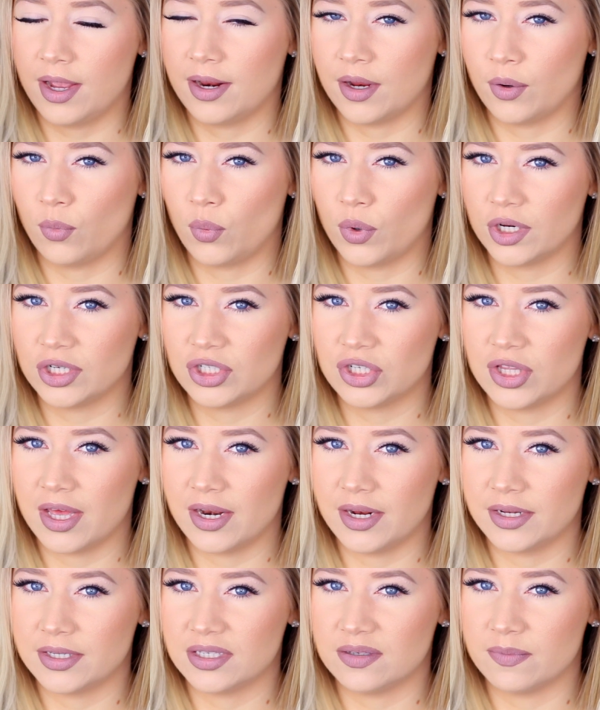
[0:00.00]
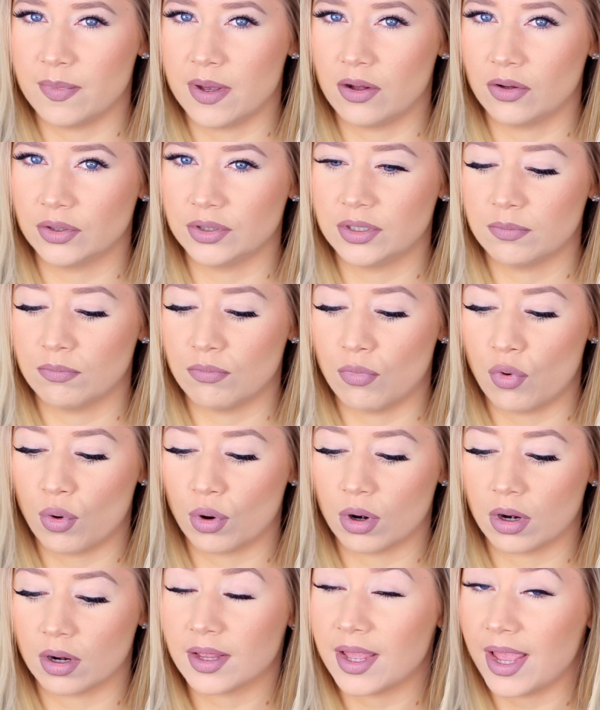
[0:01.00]
and I wish that it smelled
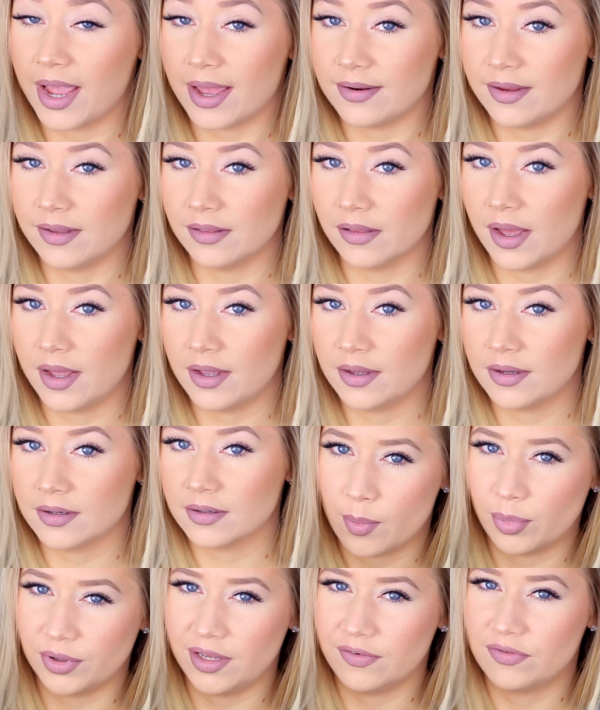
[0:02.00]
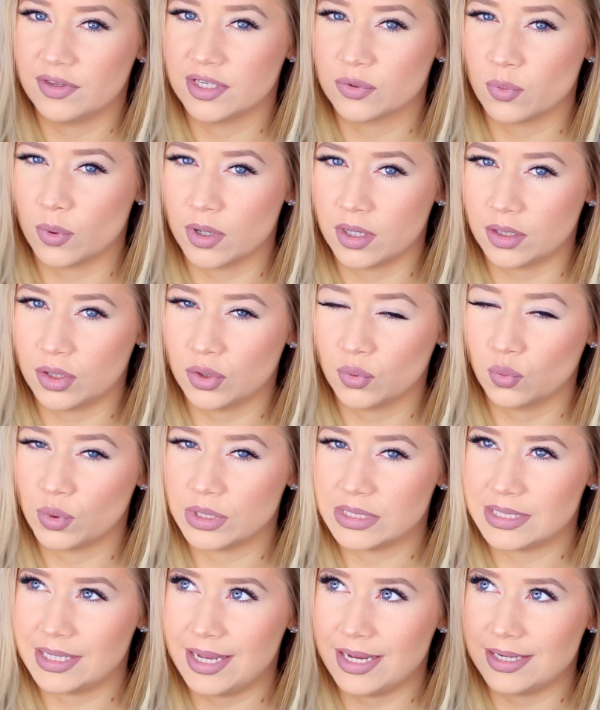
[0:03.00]
more candy-like. I believe this one
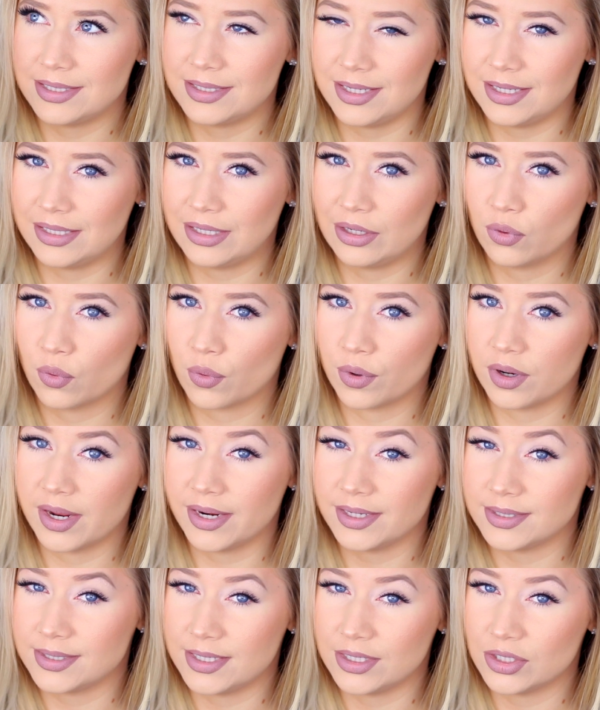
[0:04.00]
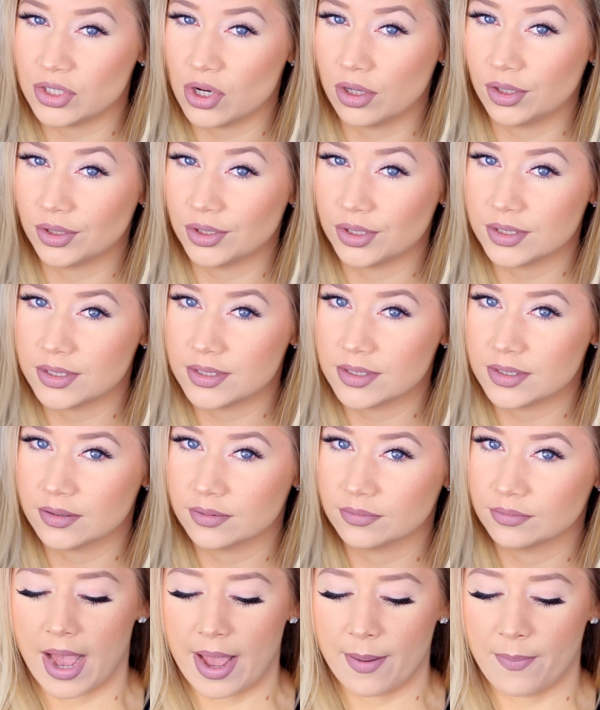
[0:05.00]
was 18 or
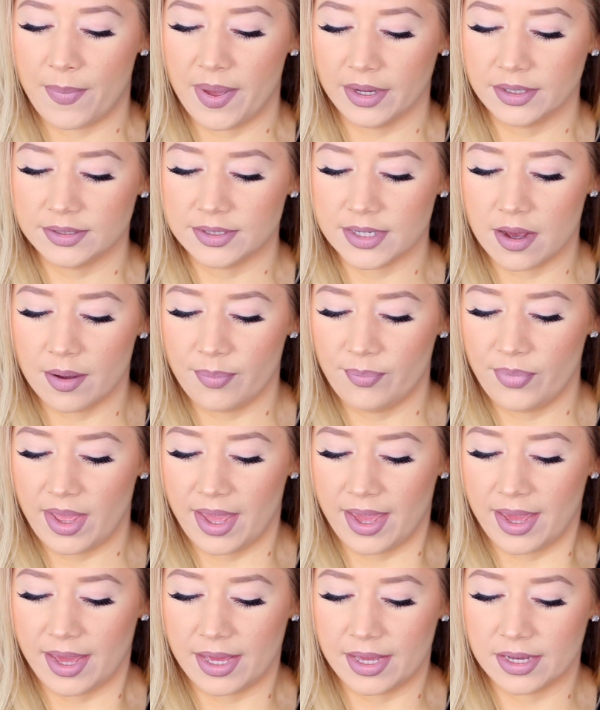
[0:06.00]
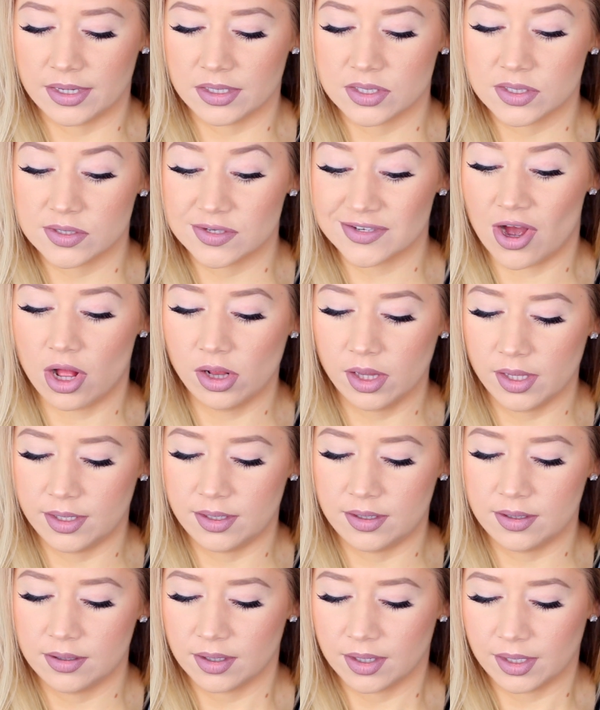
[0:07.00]
$19. I picked up a
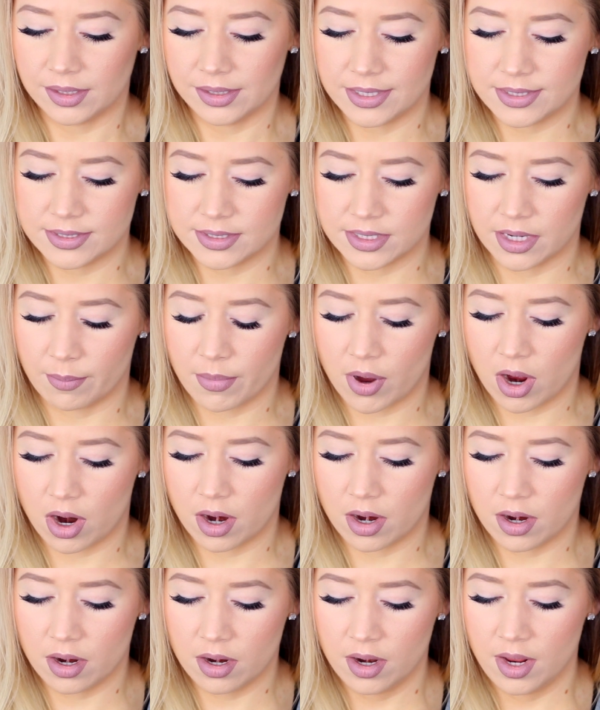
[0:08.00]
solid cleansing bar.